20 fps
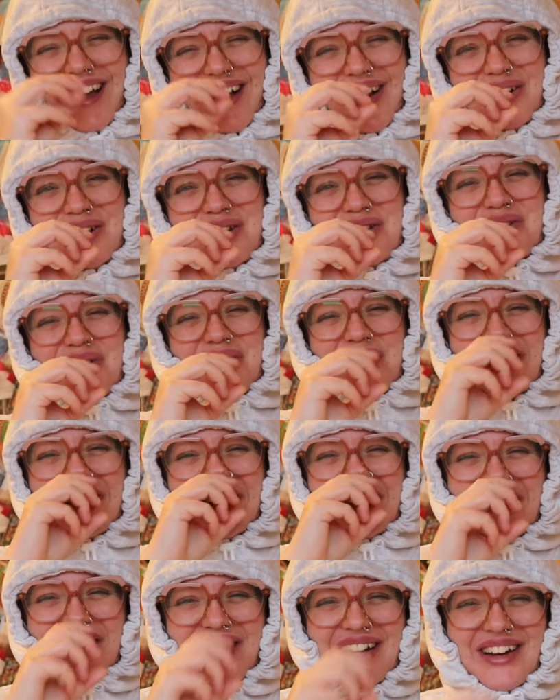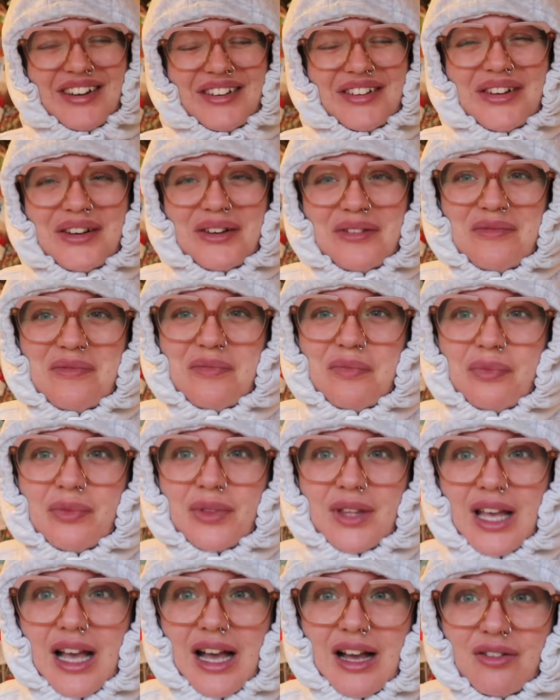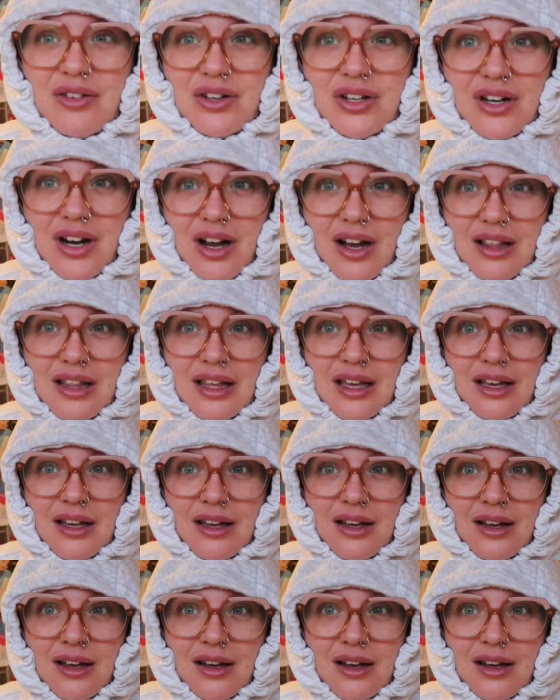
I was walking around Erin like this.